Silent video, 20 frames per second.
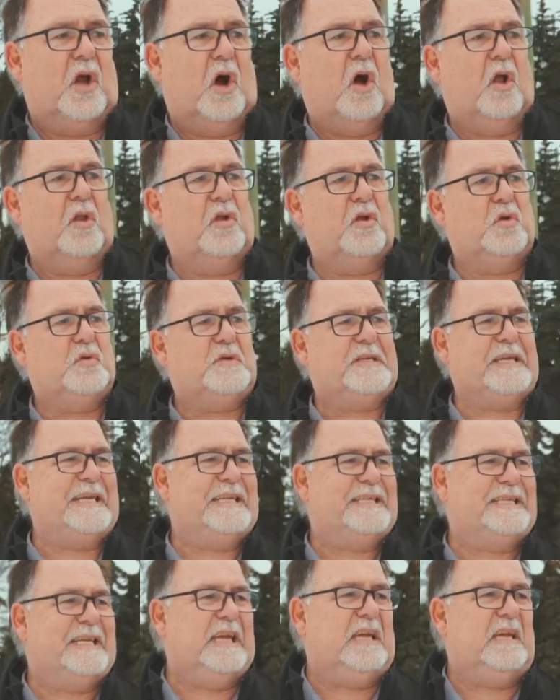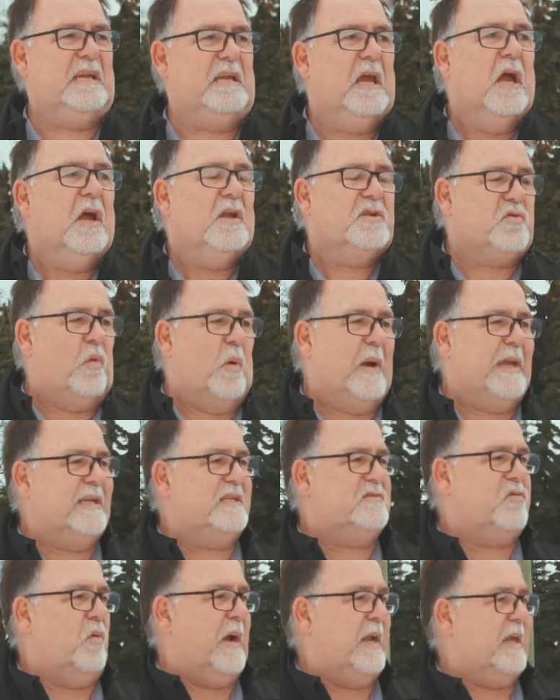The all-new DT
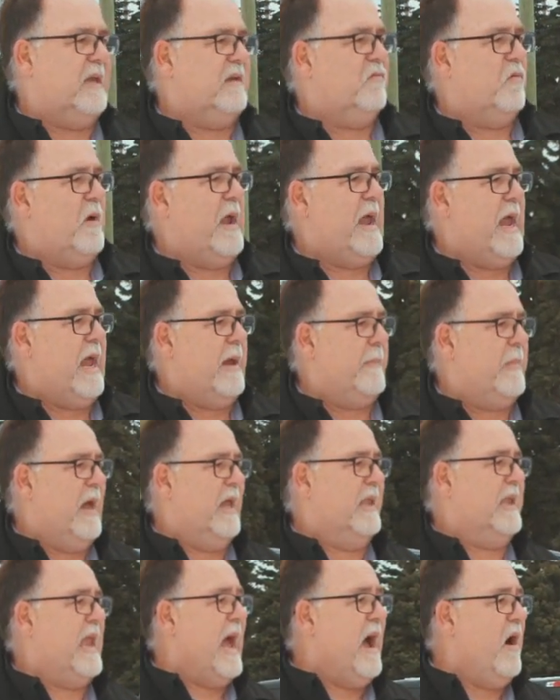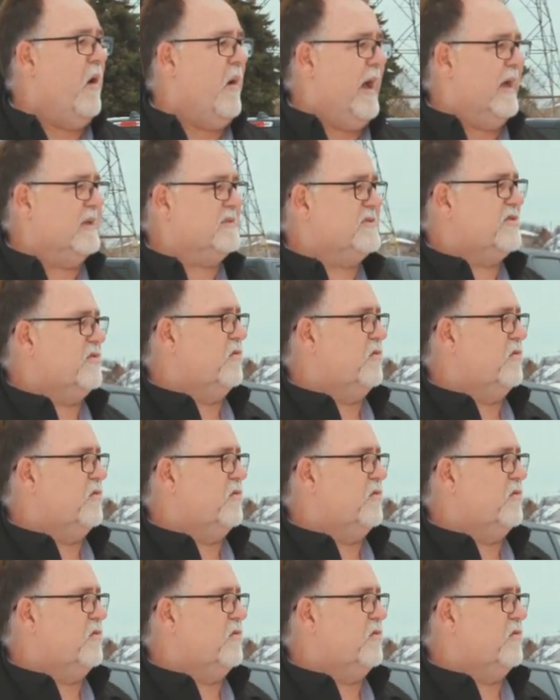2020 Ram now has